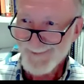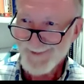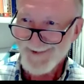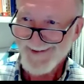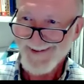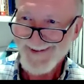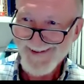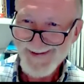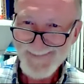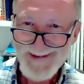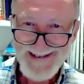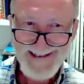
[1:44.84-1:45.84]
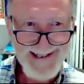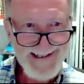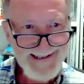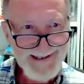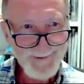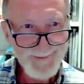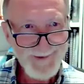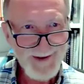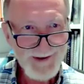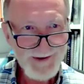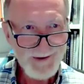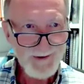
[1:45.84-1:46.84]
for skin and soft
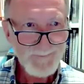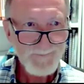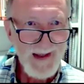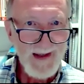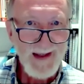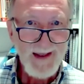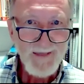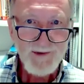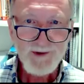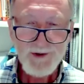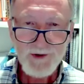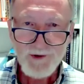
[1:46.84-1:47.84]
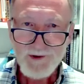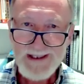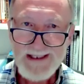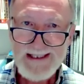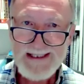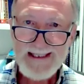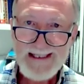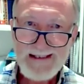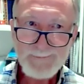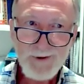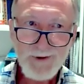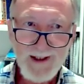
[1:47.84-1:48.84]
tissue. There's three key
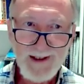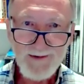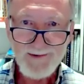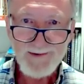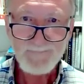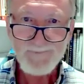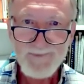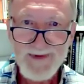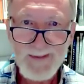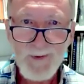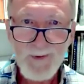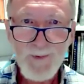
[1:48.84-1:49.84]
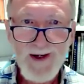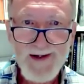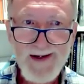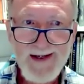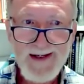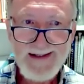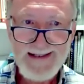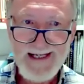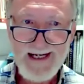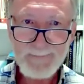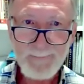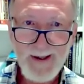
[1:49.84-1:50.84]
points. Number one is
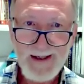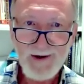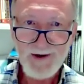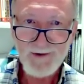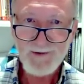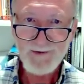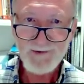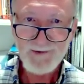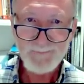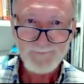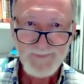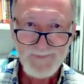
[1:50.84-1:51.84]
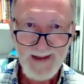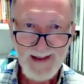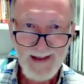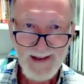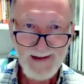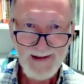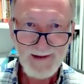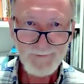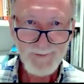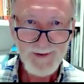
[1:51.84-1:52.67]
the appearance. And if